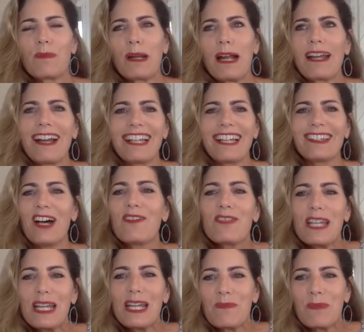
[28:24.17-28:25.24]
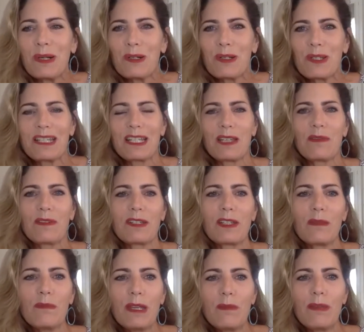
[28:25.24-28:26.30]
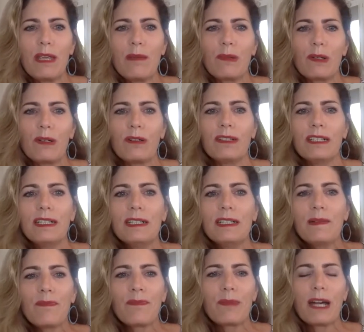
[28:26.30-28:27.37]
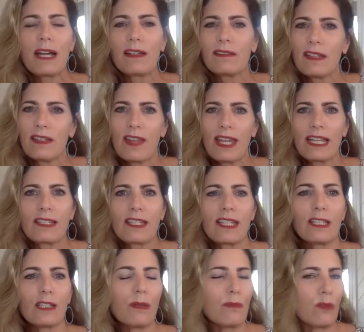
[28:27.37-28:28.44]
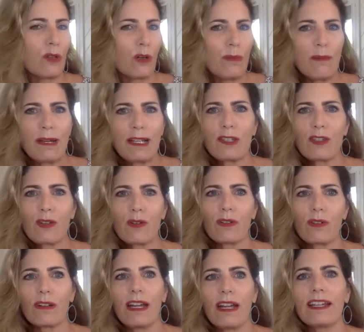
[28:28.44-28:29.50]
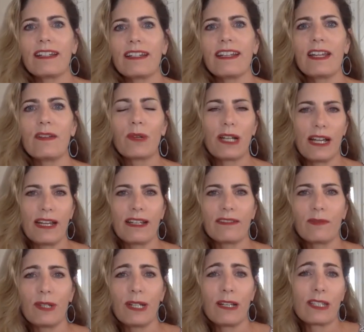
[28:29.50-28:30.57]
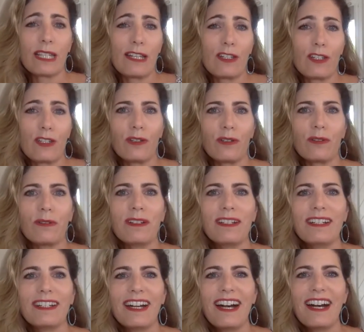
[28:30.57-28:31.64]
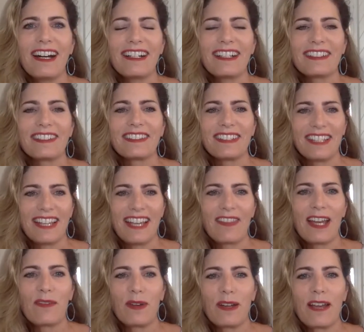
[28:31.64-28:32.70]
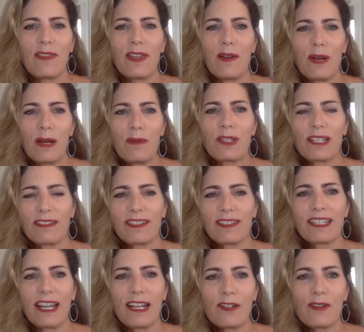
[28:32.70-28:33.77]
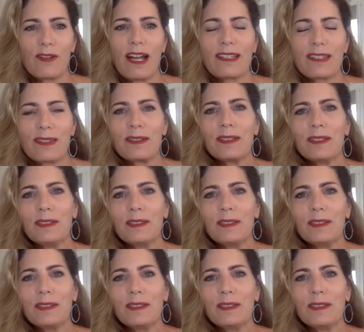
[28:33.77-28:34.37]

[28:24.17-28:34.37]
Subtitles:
But I love the in-person to meet people, but they can see a little bit more about my story and what else I do at that website address.